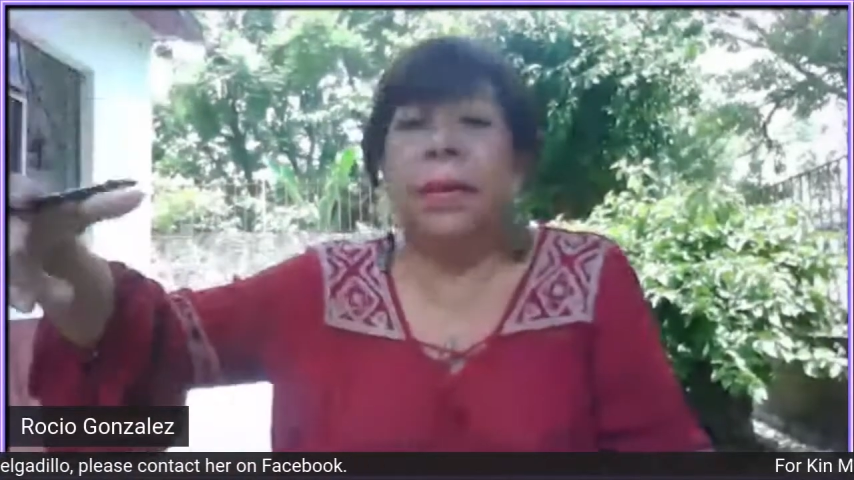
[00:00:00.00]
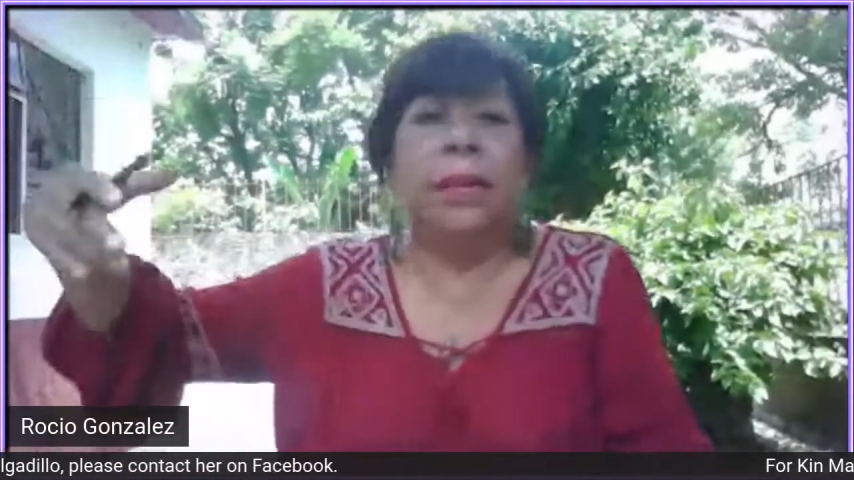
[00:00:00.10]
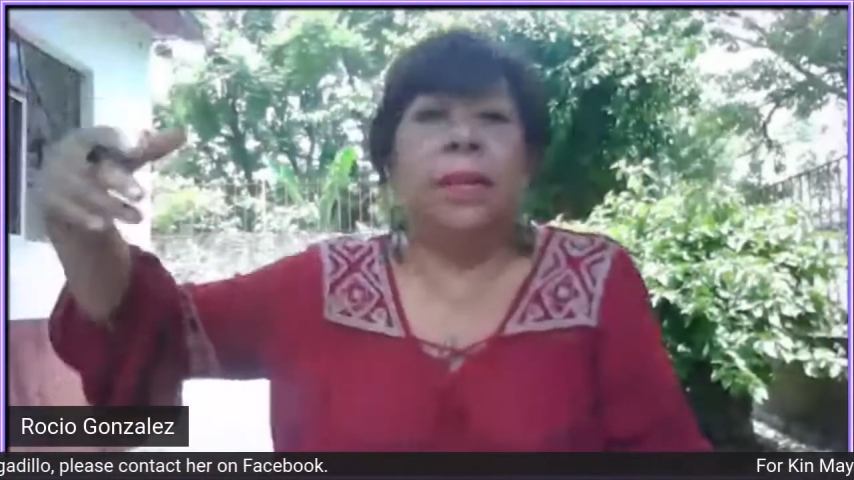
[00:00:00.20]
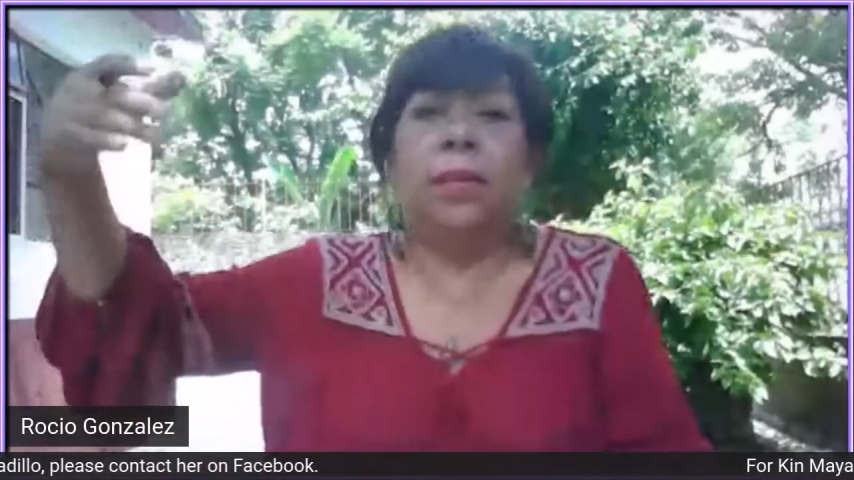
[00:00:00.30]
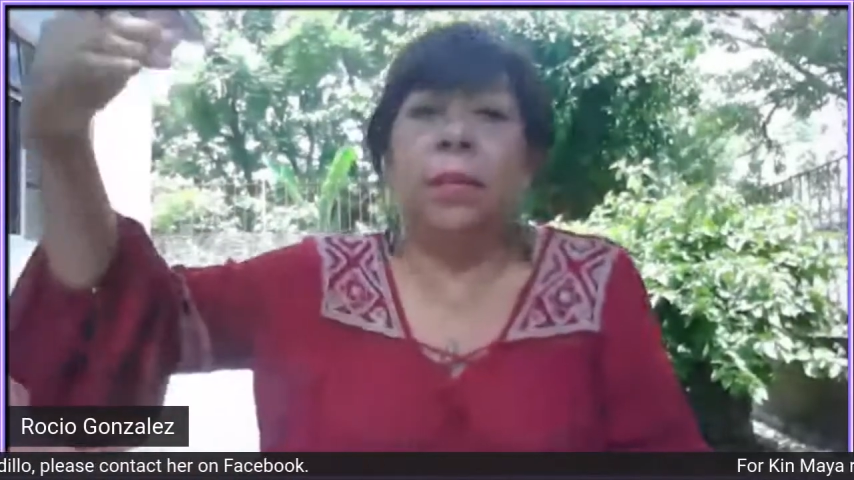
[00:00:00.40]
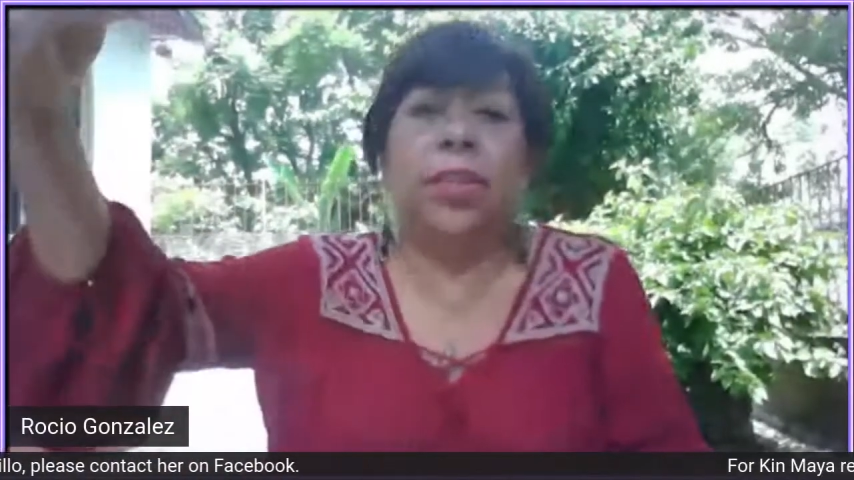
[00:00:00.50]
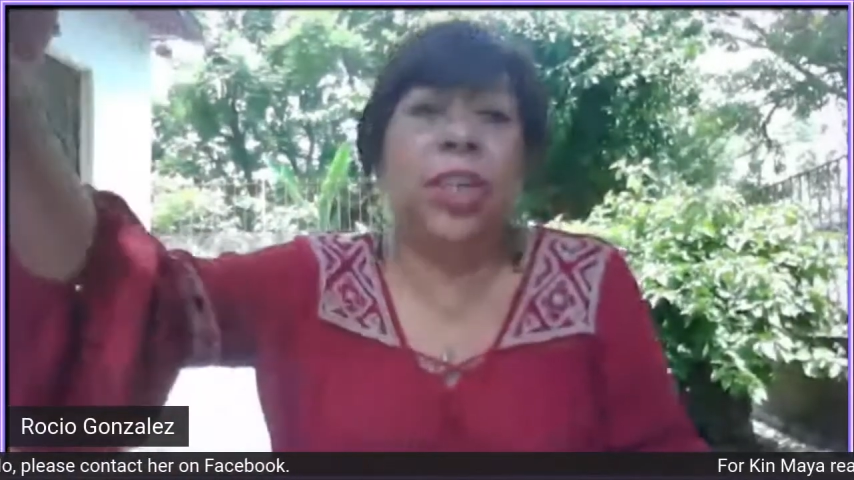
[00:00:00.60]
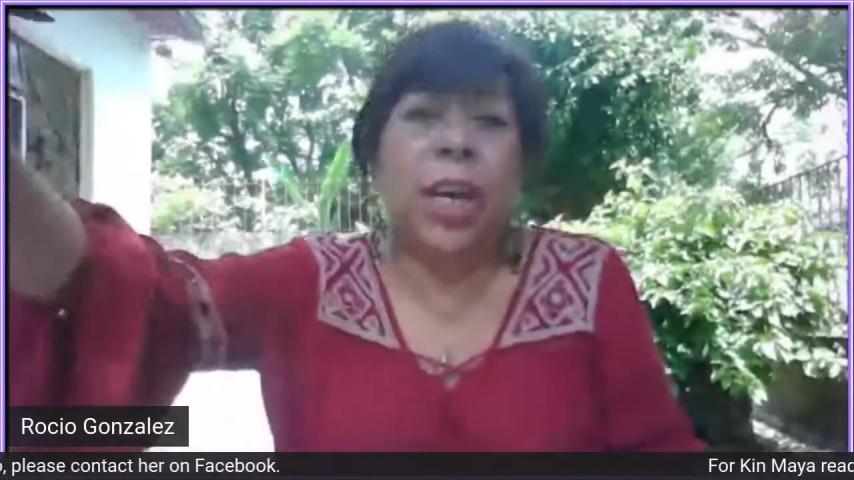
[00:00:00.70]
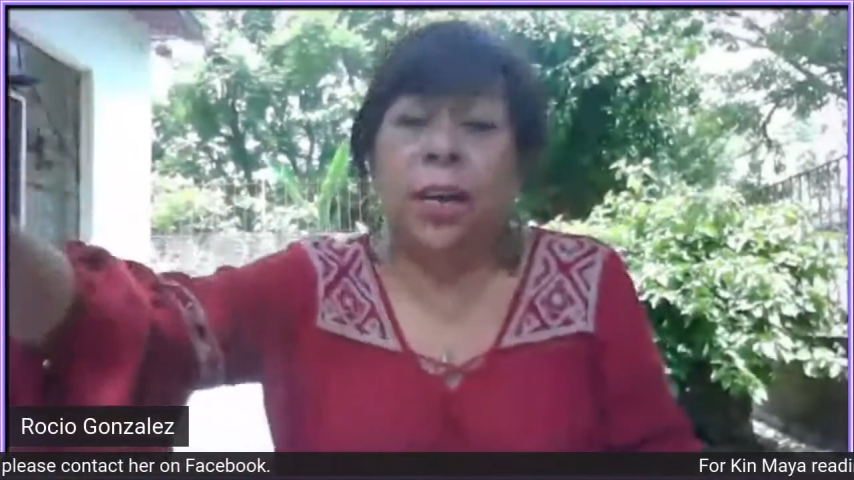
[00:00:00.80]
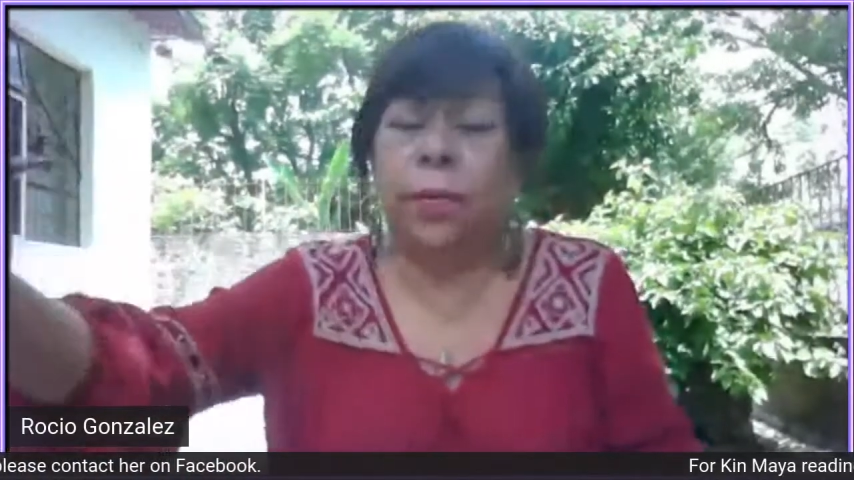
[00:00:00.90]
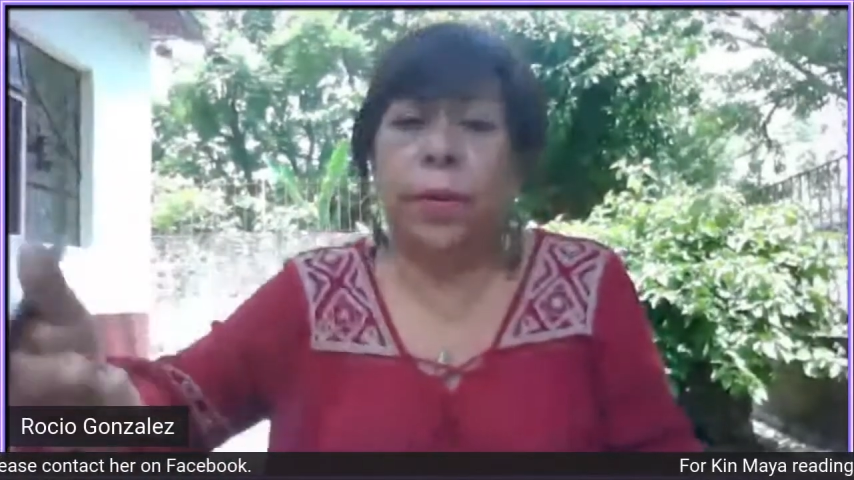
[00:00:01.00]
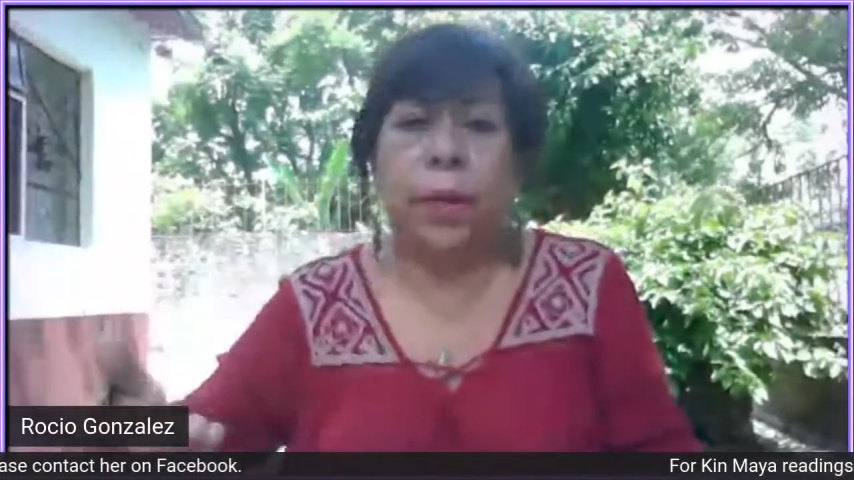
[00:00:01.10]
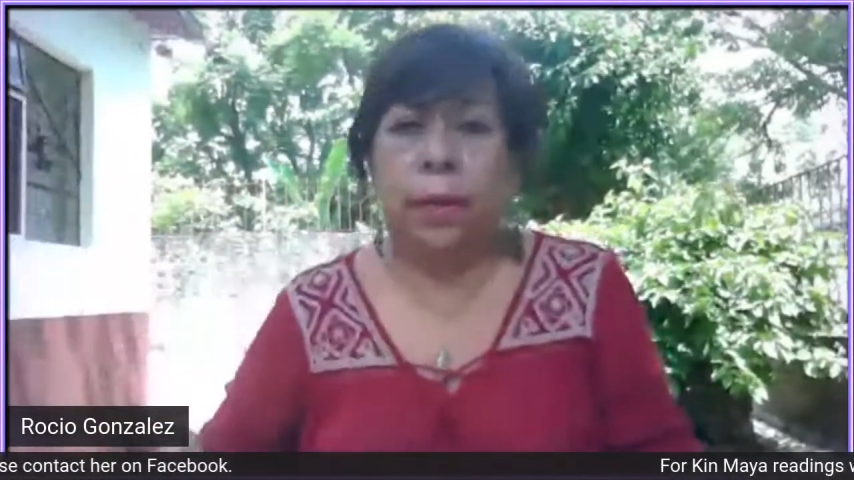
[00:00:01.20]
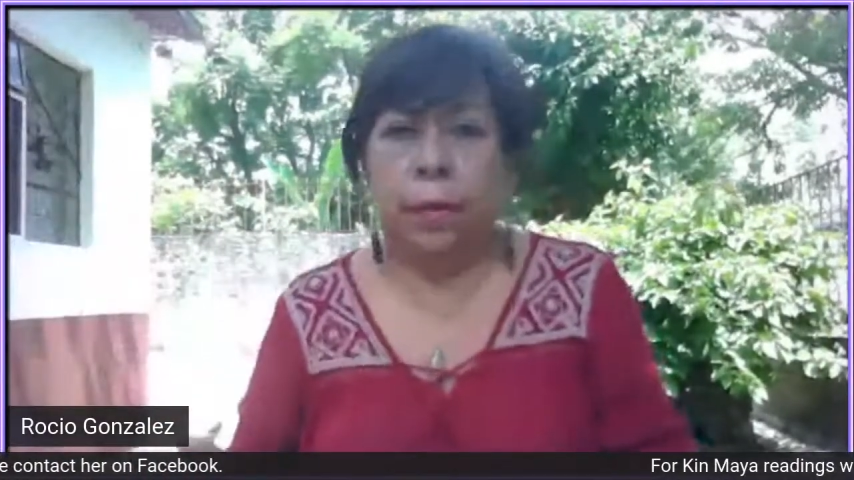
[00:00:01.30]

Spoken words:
in January?